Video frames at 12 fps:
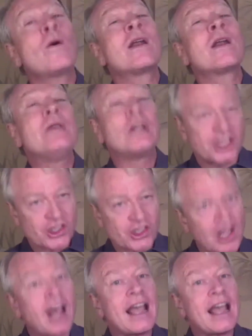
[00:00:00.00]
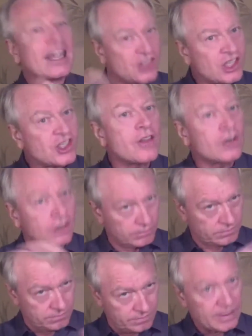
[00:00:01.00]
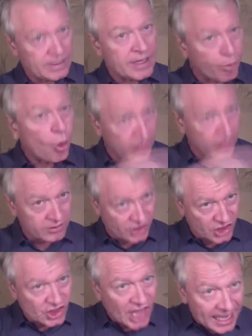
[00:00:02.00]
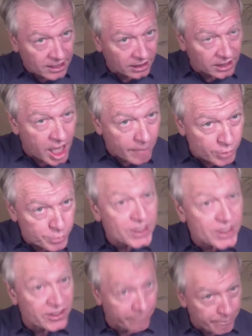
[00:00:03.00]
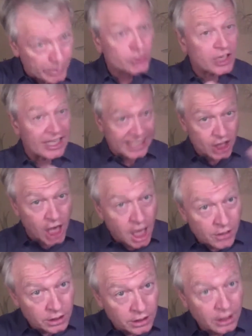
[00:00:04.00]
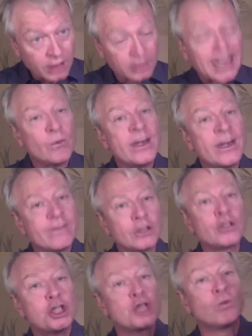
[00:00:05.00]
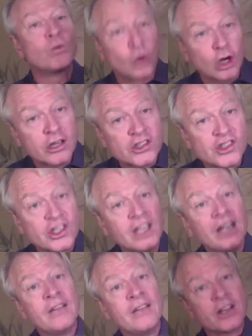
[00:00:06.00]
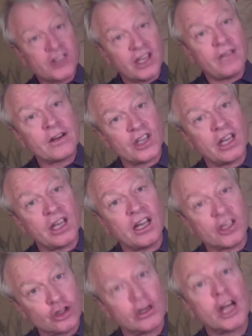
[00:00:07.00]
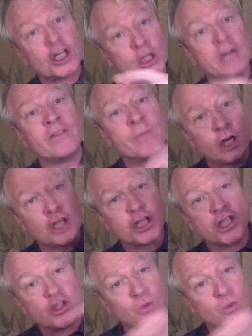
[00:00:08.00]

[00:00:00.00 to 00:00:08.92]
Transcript: build, just as these other important societal accomplishments have built on each other, right? When evolution works, there's a structure of emergence where